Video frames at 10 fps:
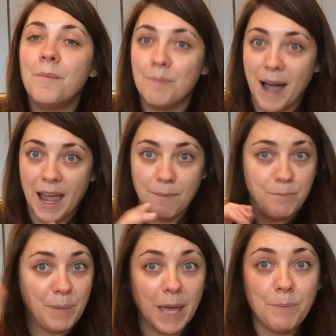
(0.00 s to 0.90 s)
my
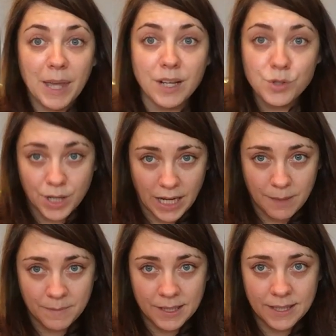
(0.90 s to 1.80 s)
big
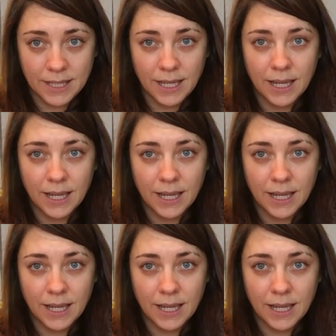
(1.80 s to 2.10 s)
dreams,